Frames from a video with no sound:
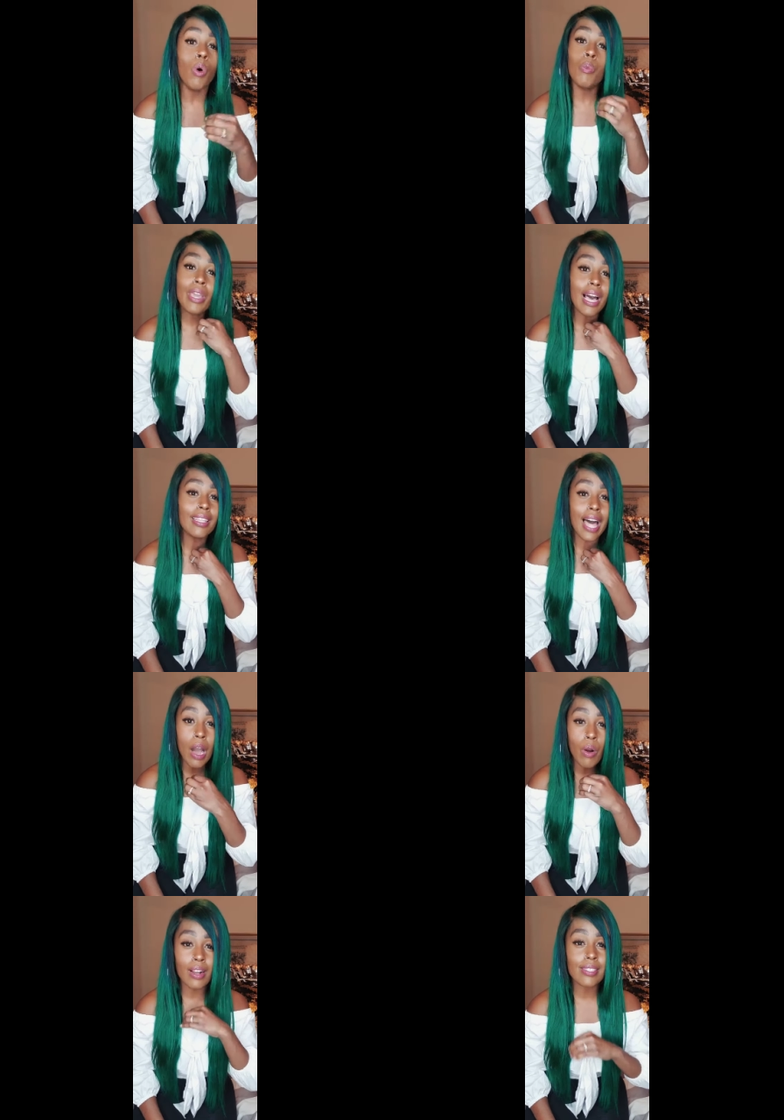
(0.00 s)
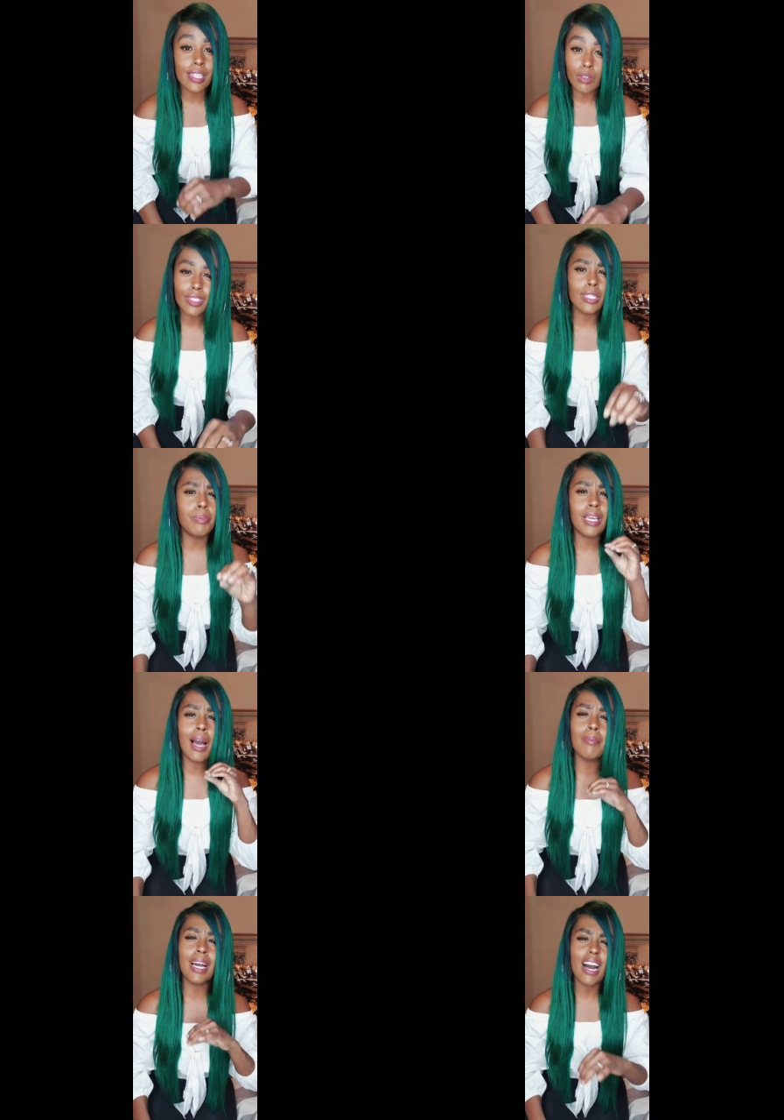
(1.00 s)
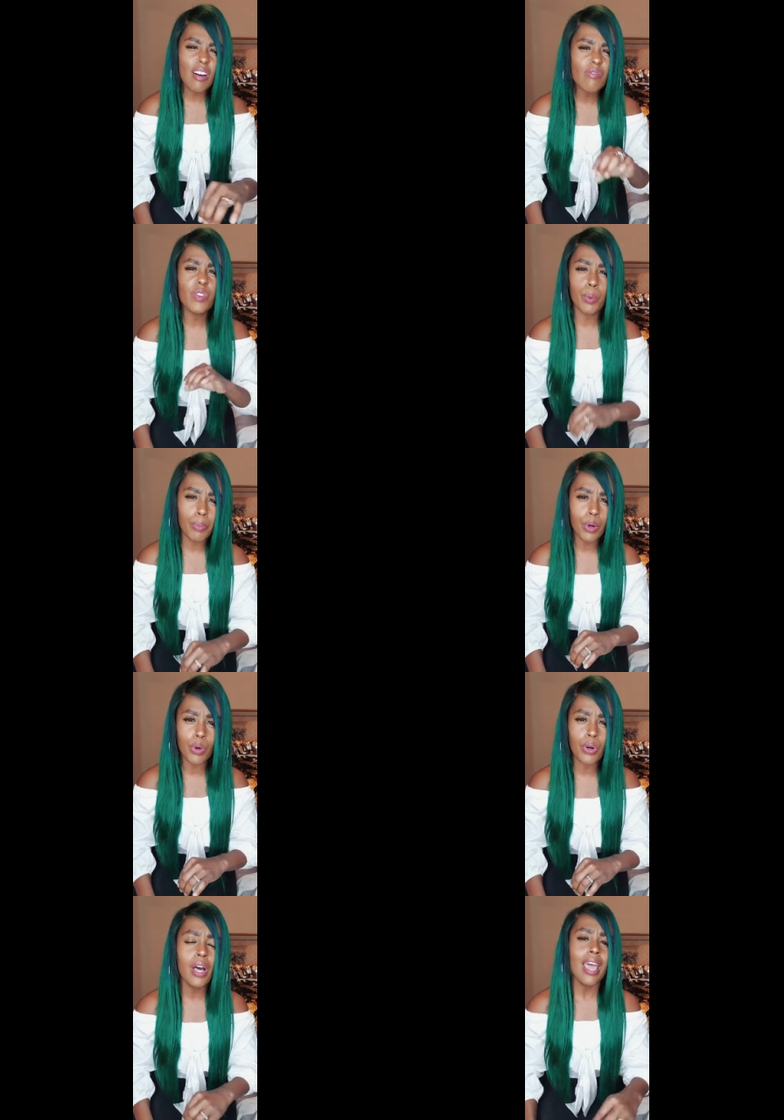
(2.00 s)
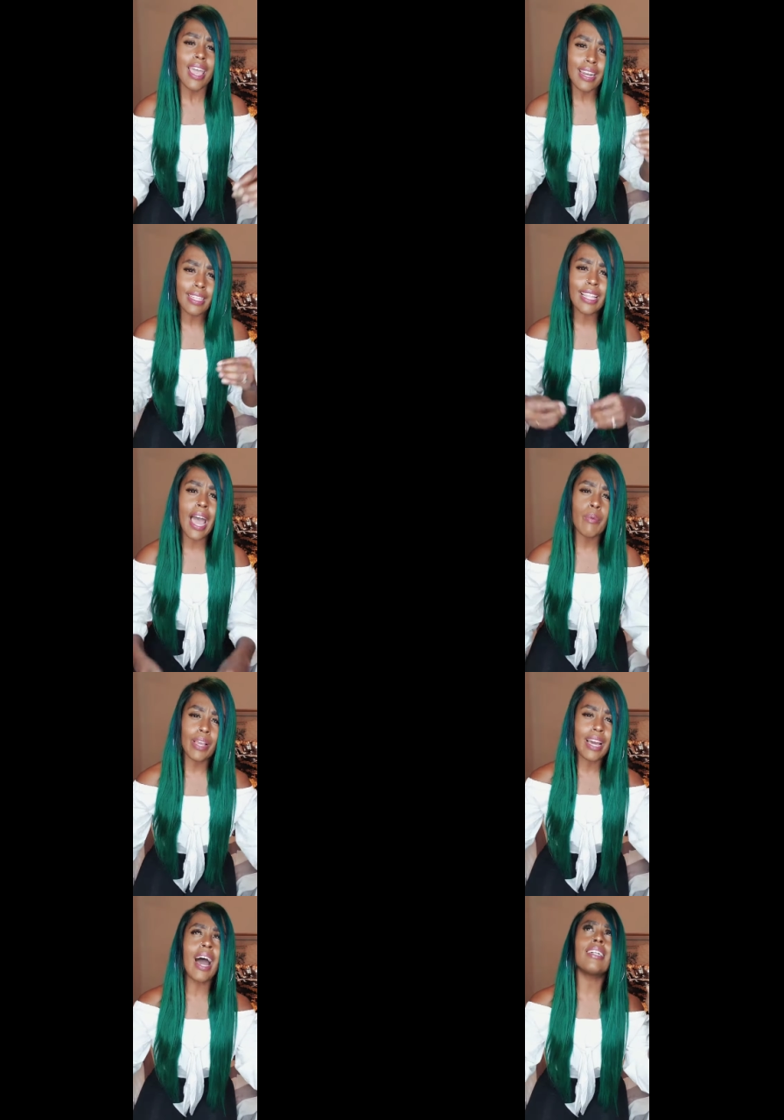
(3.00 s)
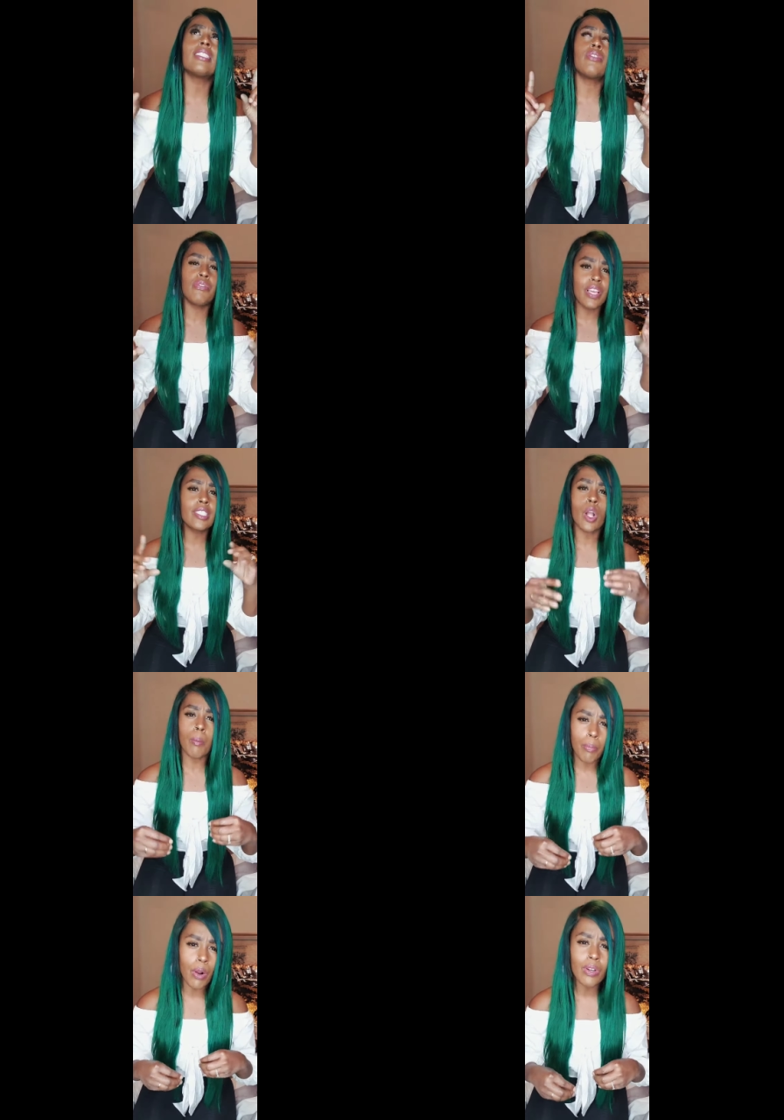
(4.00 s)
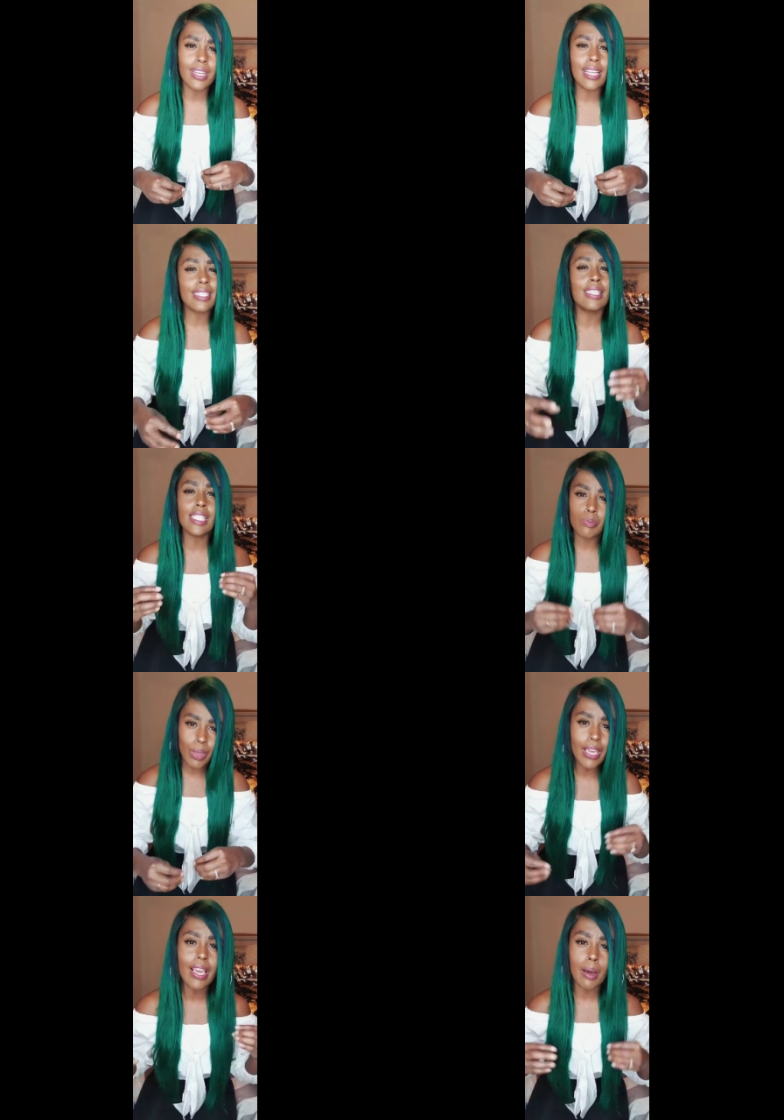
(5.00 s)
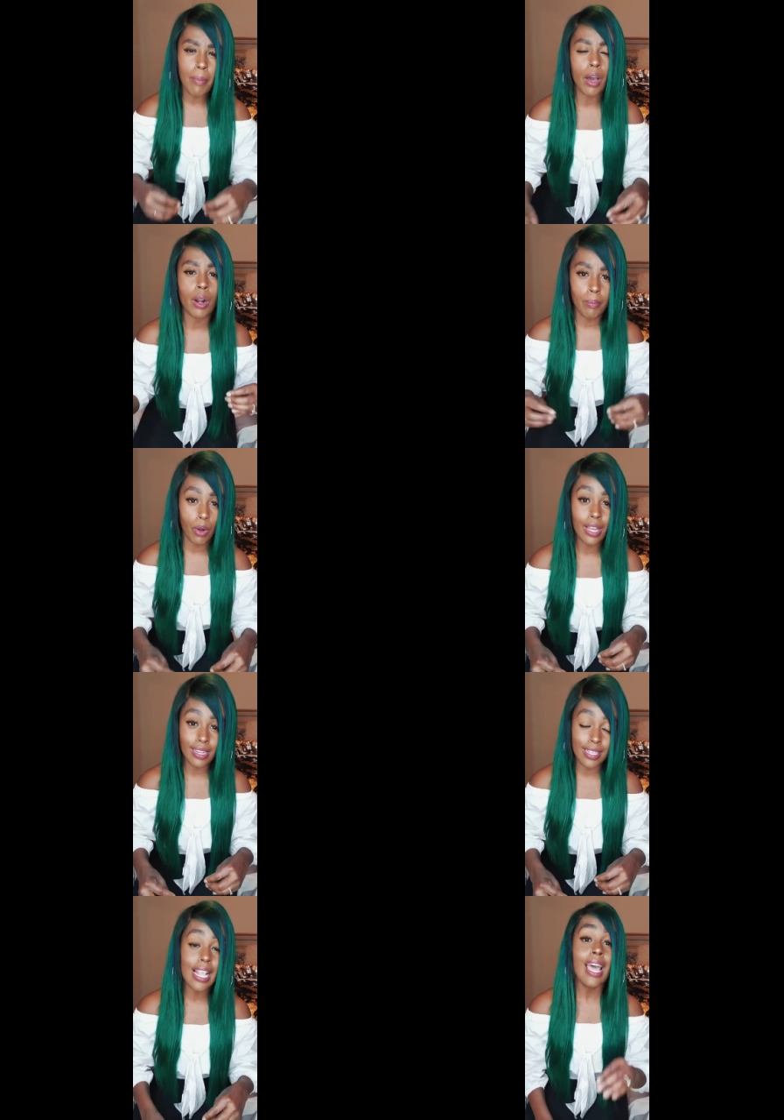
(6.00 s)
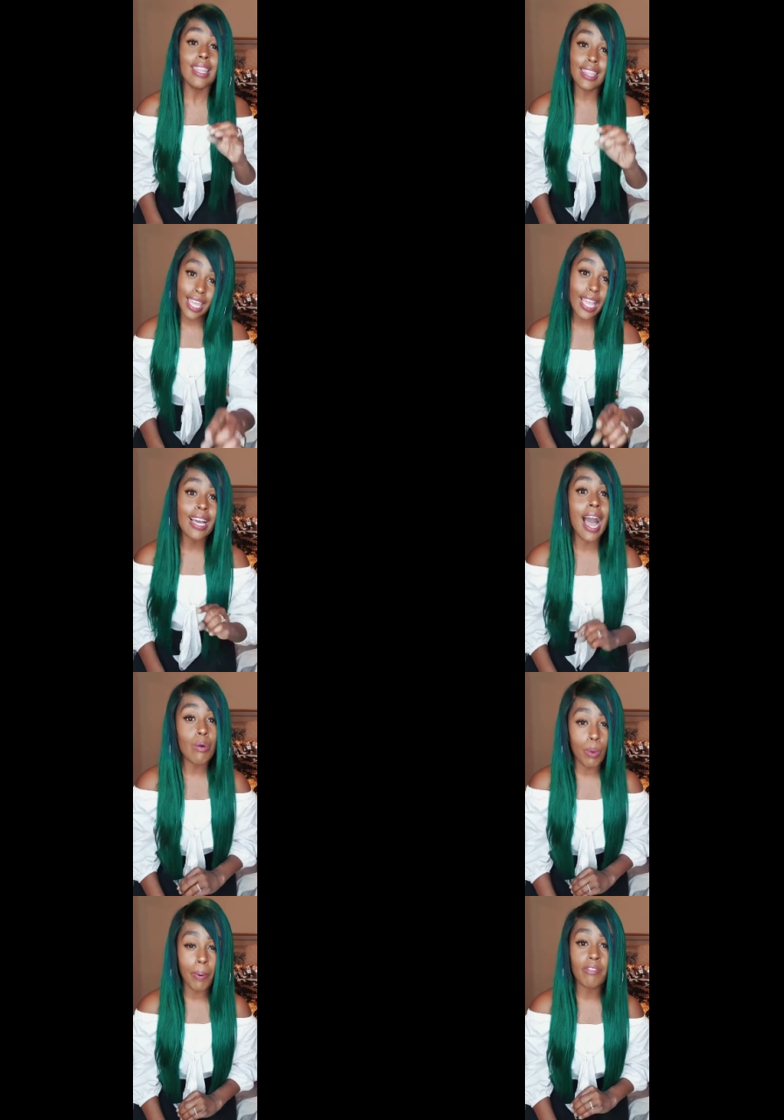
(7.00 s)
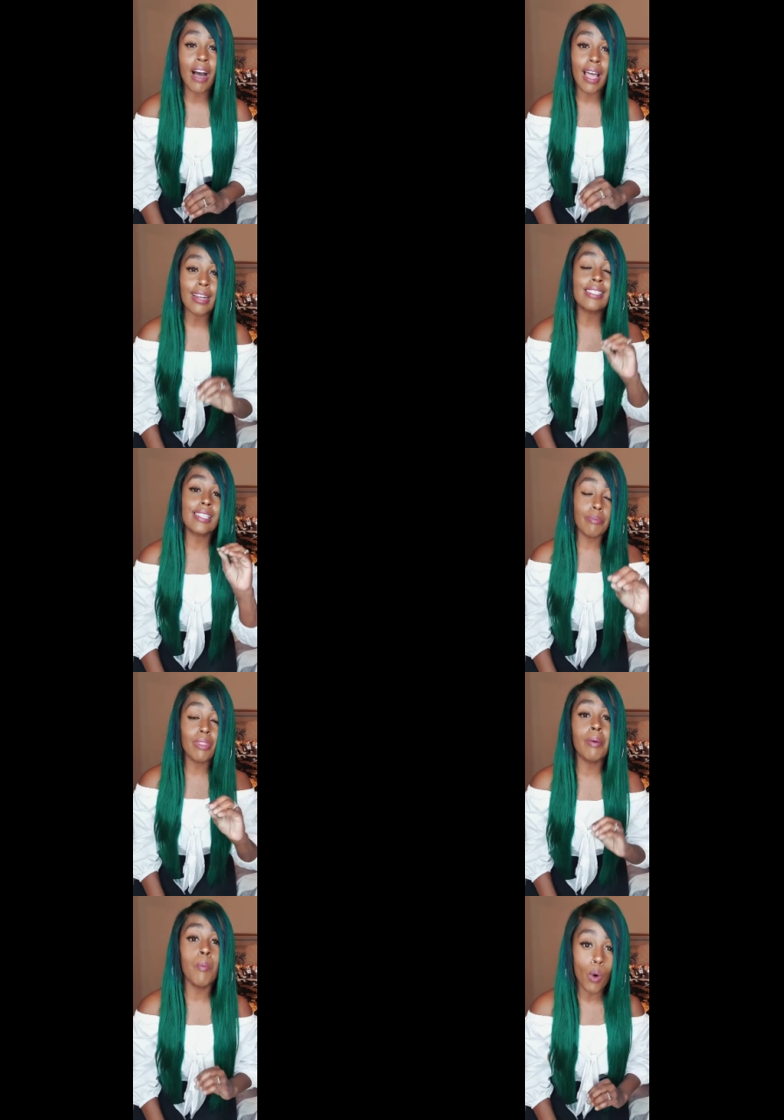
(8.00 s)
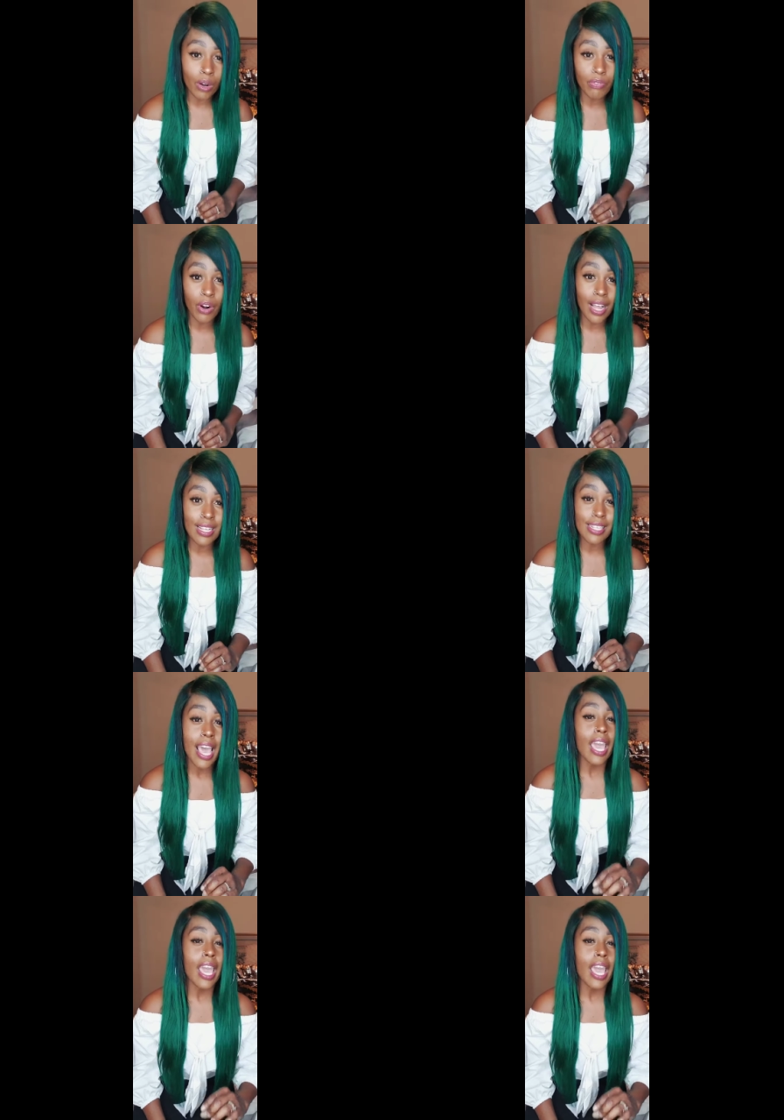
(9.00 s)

When we allow ourselves to become comfortable and allowing God to fix our brokenness and speaking about our brokenness, then God will provide something more for us.